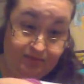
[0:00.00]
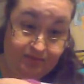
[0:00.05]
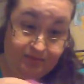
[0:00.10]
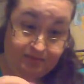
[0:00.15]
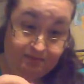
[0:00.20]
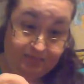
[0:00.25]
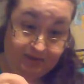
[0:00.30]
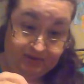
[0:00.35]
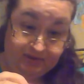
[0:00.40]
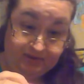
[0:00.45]

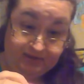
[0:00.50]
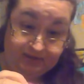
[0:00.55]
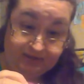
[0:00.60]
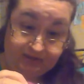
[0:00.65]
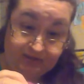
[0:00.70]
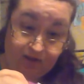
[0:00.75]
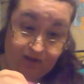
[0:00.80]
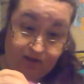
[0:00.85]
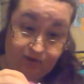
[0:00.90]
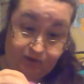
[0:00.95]
But this
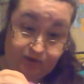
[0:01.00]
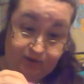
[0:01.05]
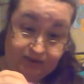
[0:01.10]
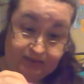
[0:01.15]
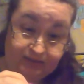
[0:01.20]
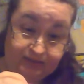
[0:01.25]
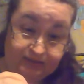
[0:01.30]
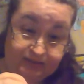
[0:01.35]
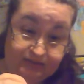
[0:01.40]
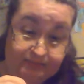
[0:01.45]
color
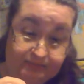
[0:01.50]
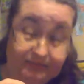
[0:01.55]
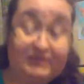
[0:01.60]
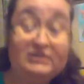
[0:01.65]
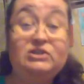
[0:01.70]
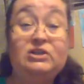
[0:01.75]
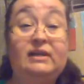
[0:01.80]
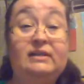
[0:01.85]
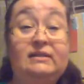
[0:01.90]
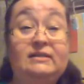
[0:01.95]
is
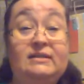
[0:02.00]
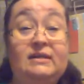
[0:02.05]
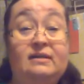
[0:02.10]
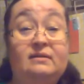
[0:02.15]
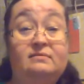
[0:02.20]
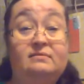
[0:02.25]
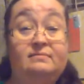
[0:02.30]
magenta.